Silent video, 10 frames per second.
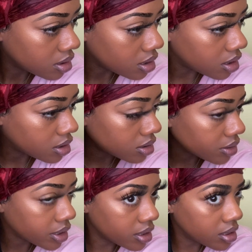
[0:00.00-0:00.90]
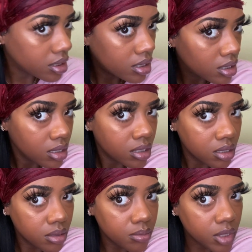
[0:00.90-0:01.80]
and 3.
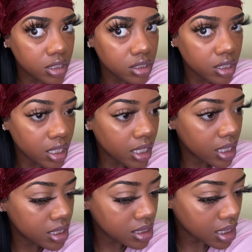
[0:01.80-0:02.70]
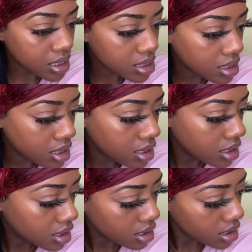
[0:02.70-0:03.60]
Make sure your hair is nicely
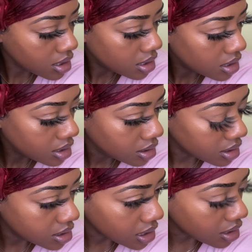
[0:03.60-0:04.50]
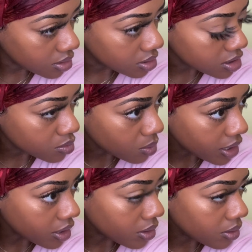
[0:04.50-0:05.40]
detangled as
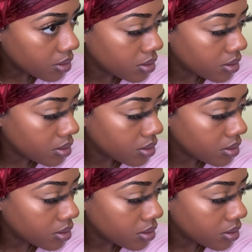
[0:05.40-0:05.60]
well.